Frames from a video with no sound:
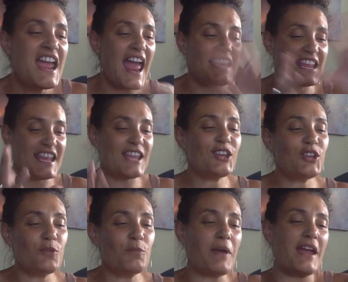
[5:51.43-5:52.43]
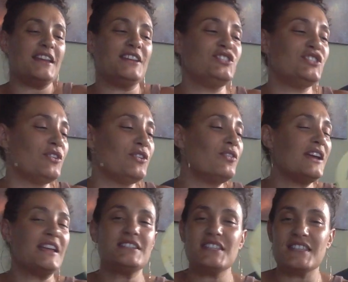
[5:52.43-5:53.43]
and incubated you
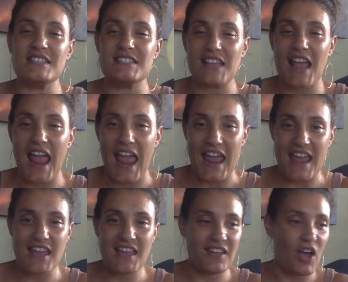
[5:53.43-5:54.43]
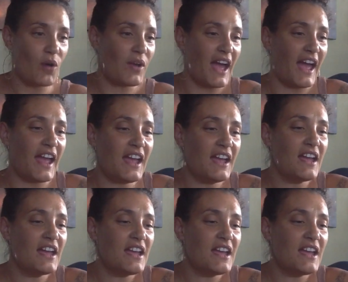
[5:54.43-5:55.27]
into this egg, okay,